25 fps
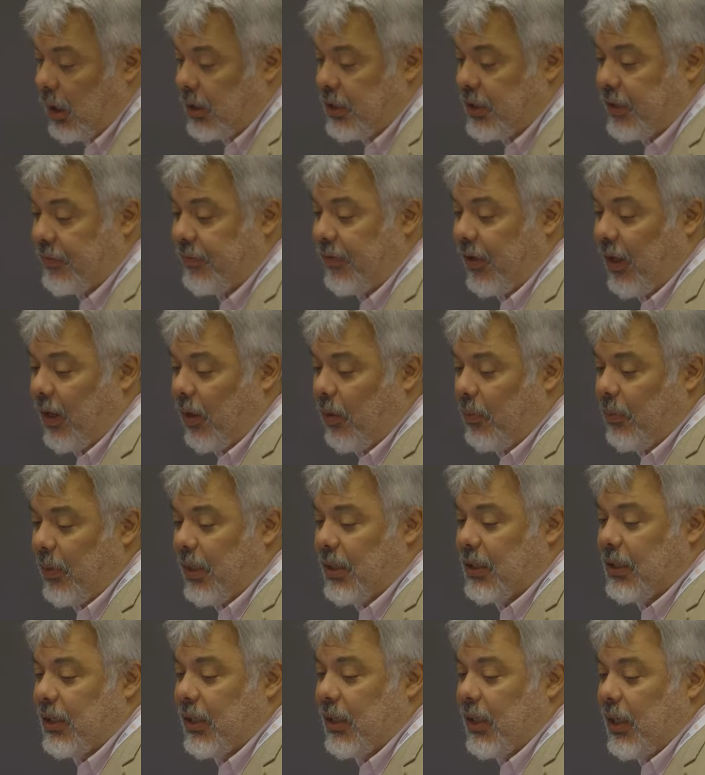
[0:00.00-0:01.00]

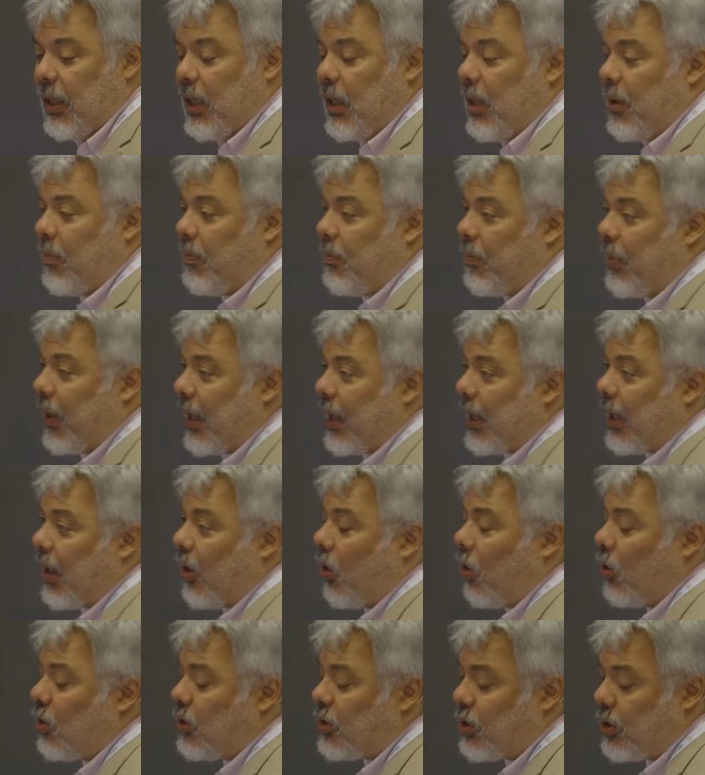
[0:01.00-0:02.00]
development, but
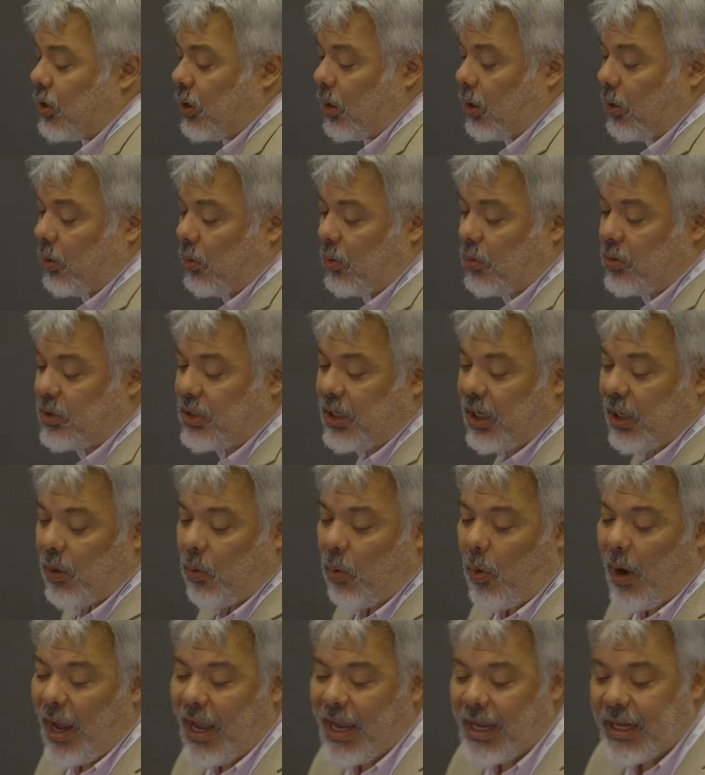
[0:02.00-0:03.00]
also the
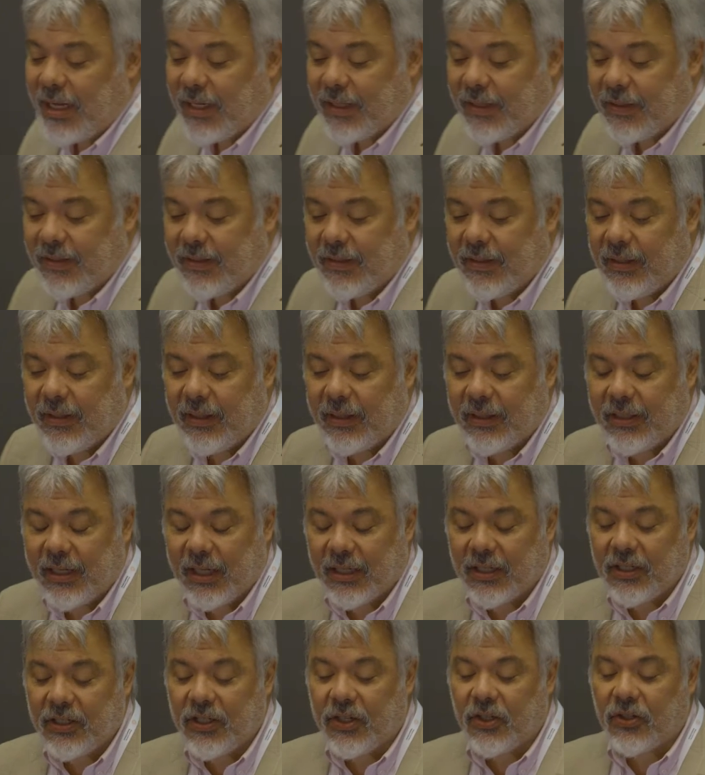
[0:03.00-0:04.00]
ways
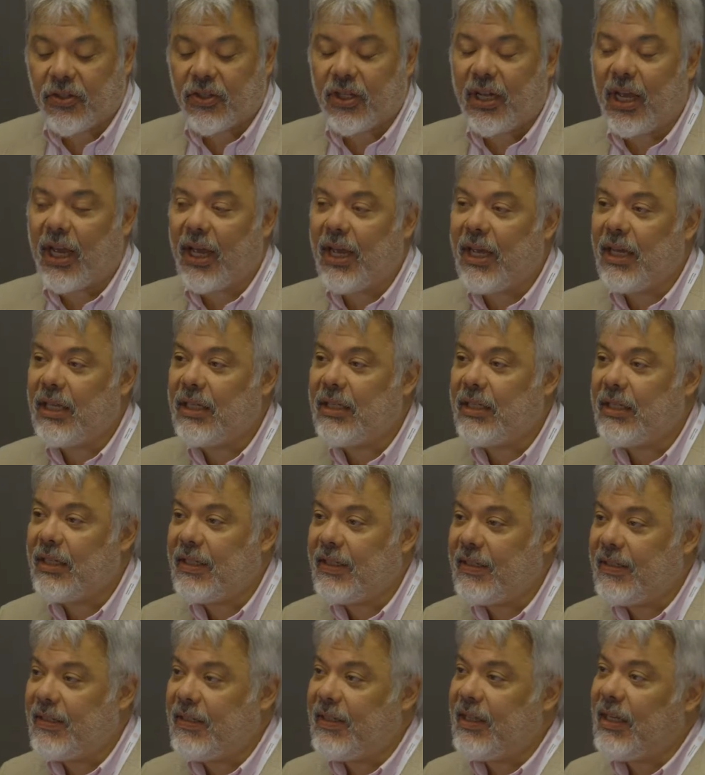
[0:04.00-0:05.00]
that society
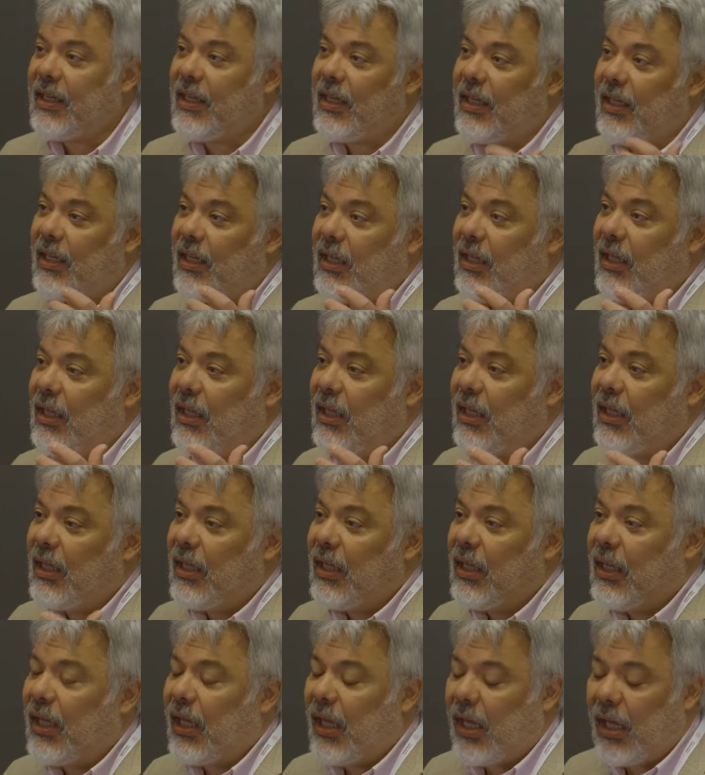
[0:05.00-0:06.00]
see
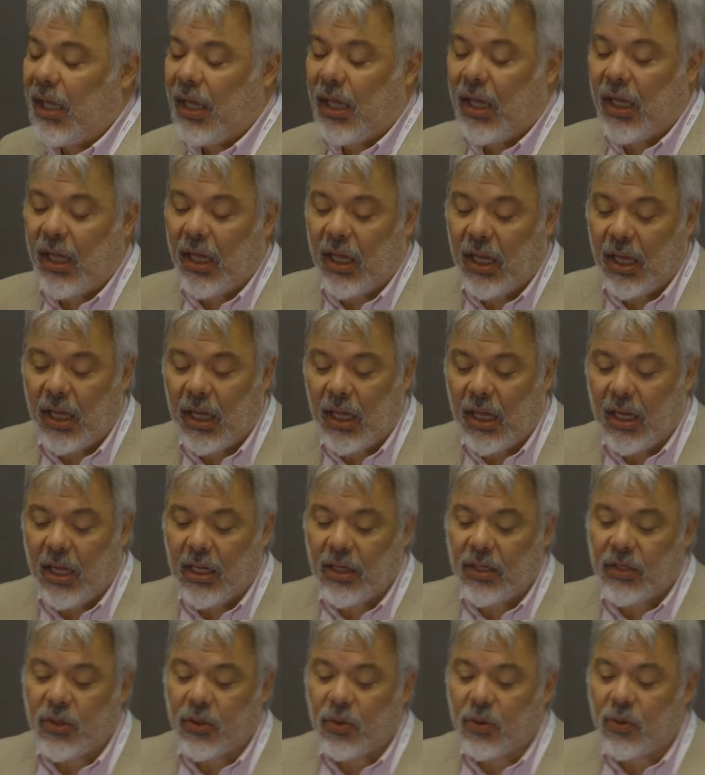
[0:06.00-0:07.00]

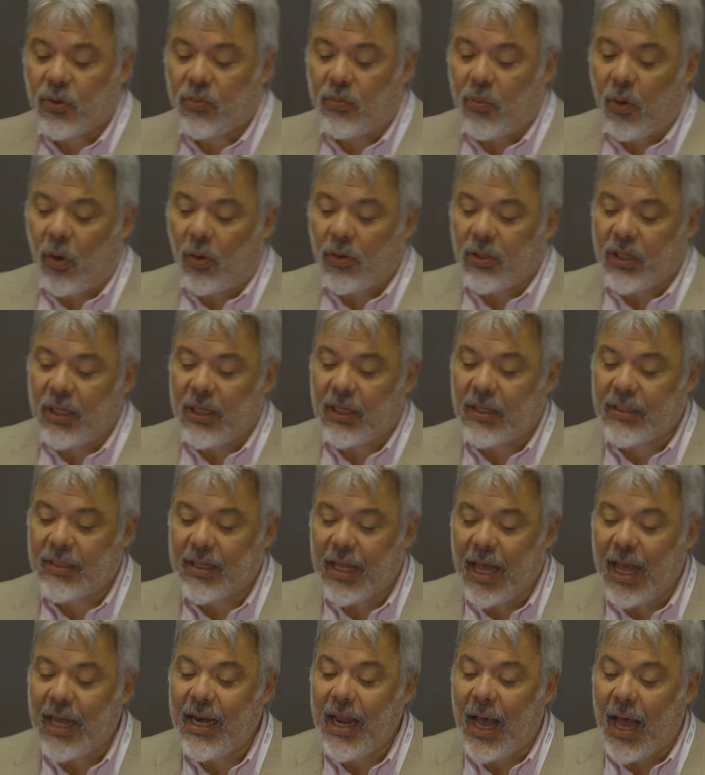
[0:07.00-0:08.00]
those models
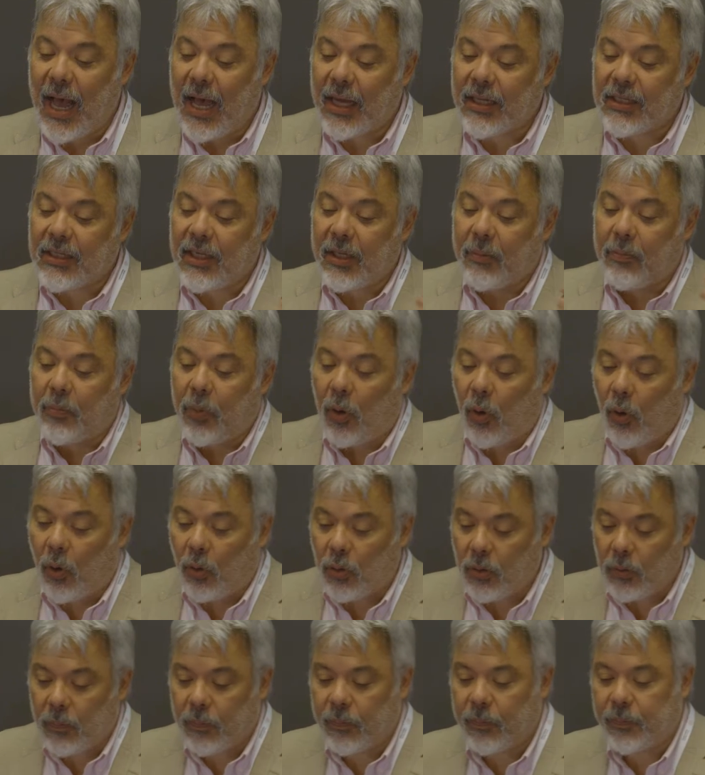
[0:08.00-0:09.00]
and act
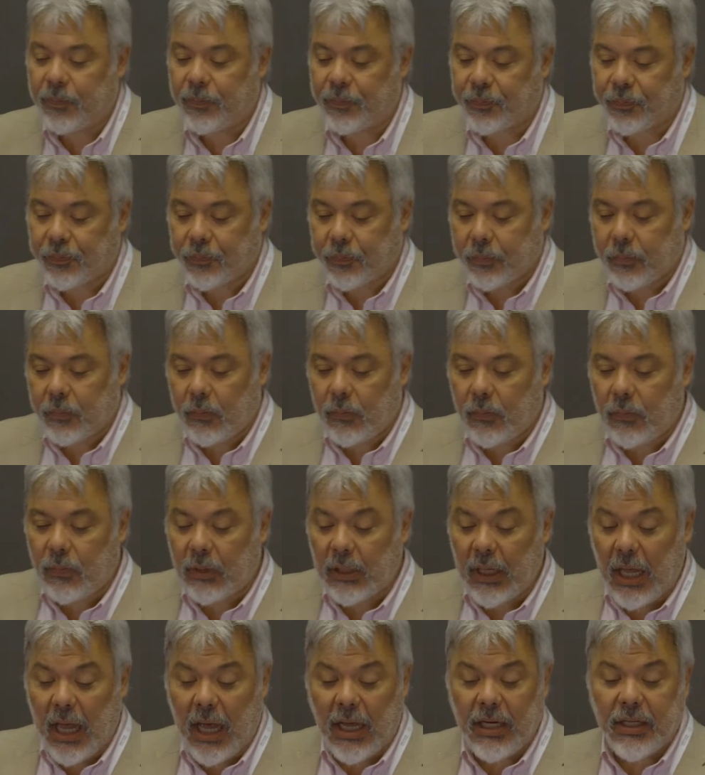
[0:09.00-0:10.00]
upon.
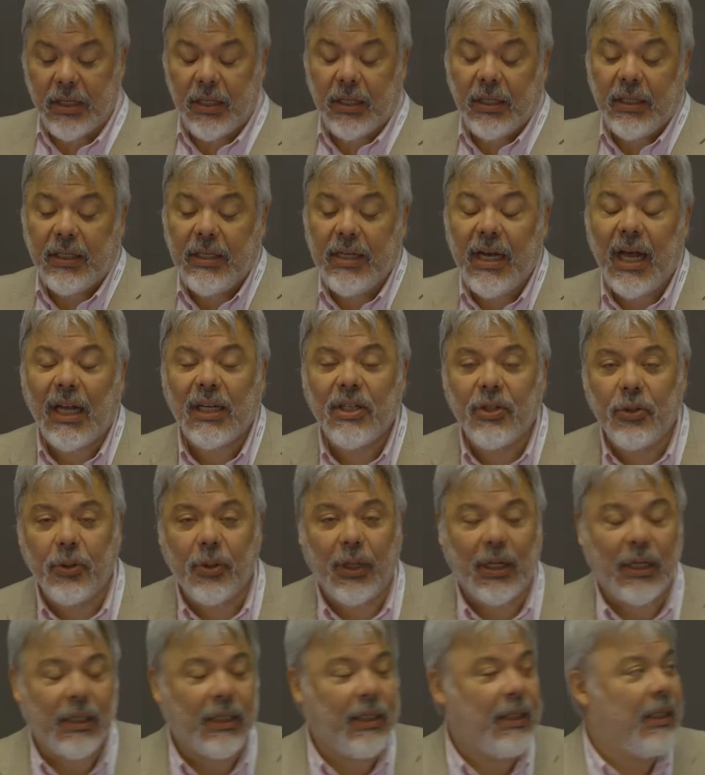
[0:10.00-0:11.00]
And
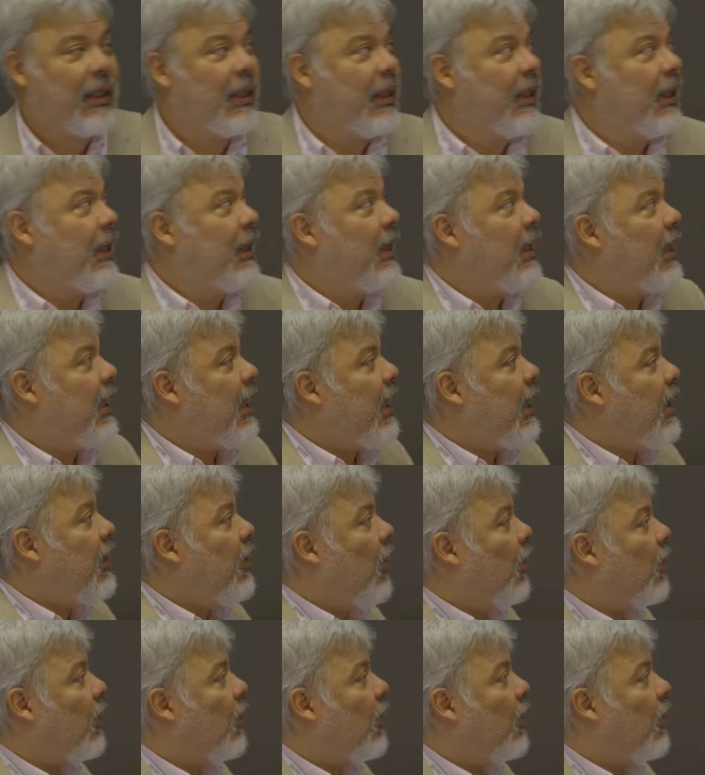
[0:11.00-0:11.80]
naturally, in